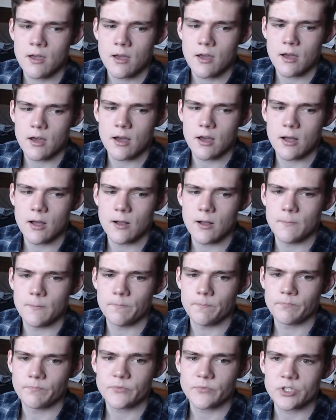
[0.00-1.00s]
Um,
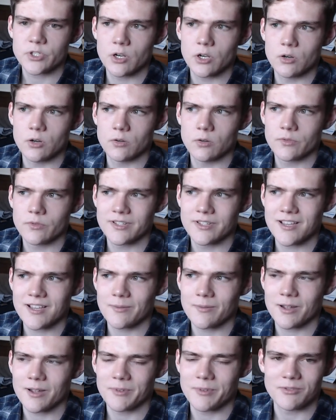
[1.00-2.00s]
so this
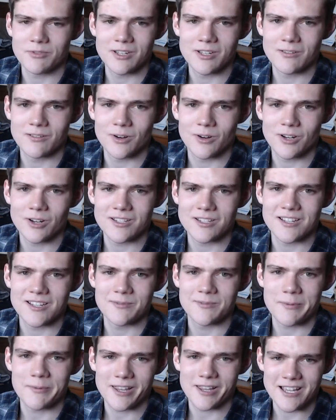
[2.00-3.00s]
upcoming week of work is going to
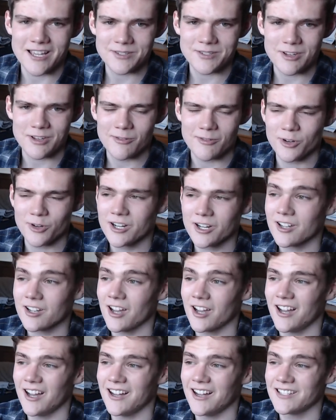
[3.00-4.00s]
be my last week of work. Mm-hmm.
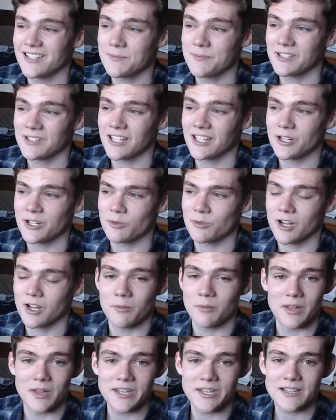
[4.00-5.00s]
Uh, typically, I don't work on
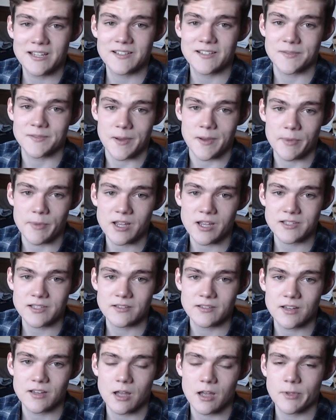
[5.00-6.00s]
Mondays because my boss
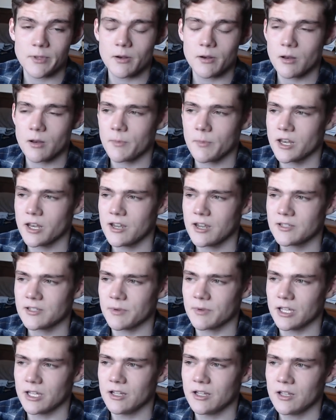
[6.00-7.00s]
doesn't come in on Mondays,
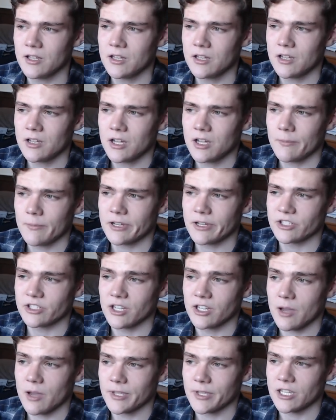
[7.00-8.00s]
but I'm actually
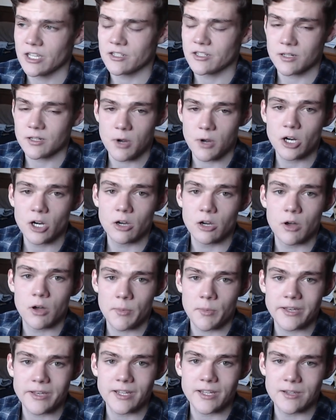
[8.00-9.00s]
coming in tomorrow on
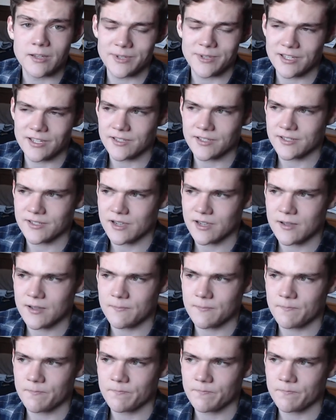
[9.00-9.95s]
Monday because um,